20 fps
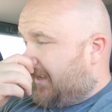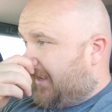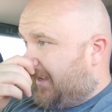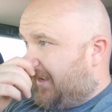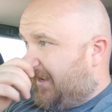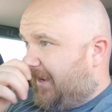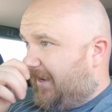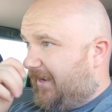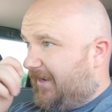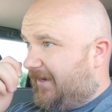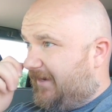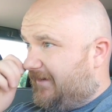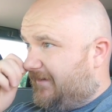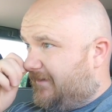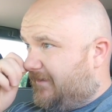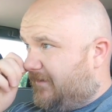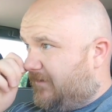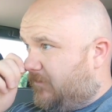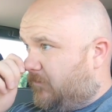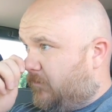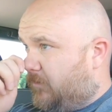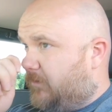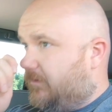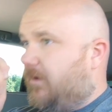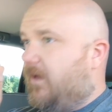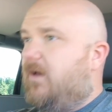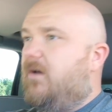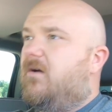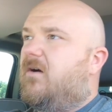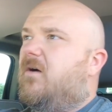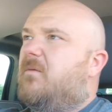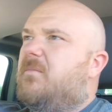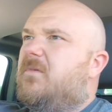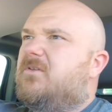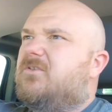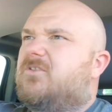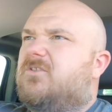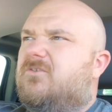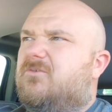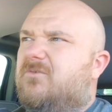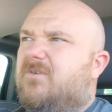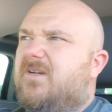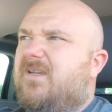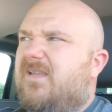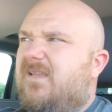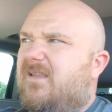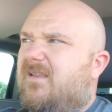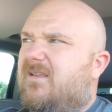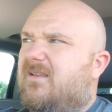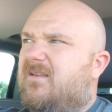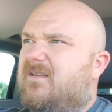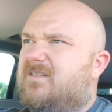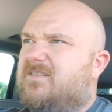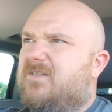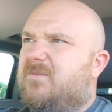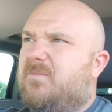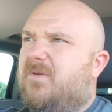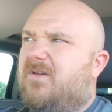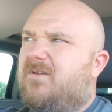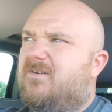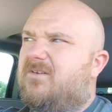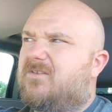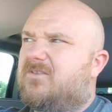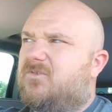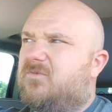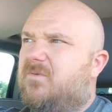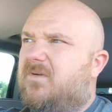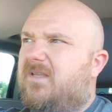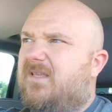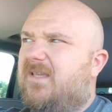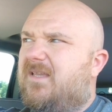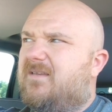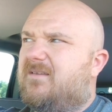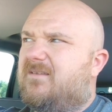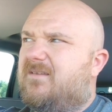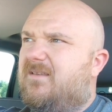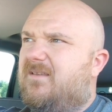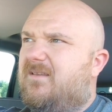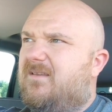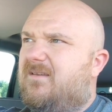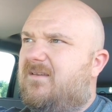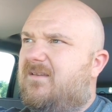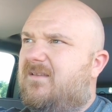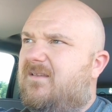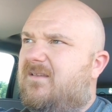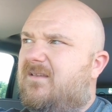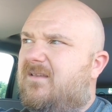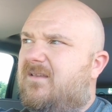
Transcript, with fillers: and well no, almost three, because I bought her in 2018